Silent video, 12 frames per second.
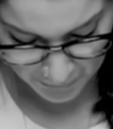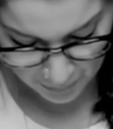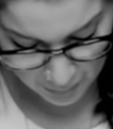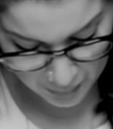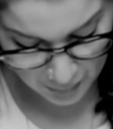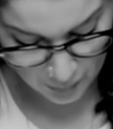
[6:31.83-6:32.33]

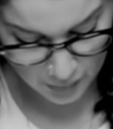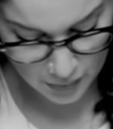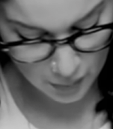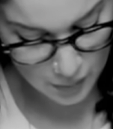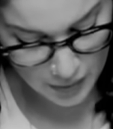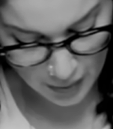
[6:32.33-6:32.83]
but there was
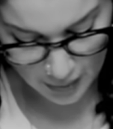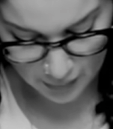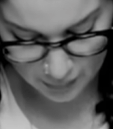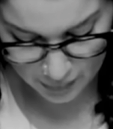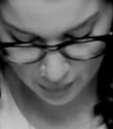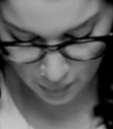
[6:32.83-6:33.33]
no
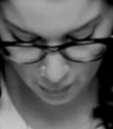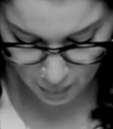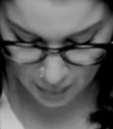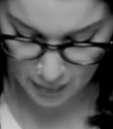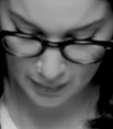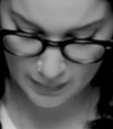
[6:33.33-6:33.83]
title and no
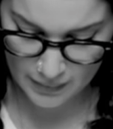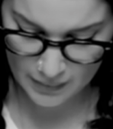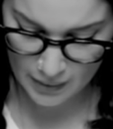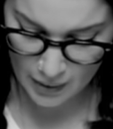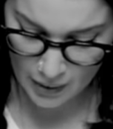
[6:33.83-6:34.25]
credits.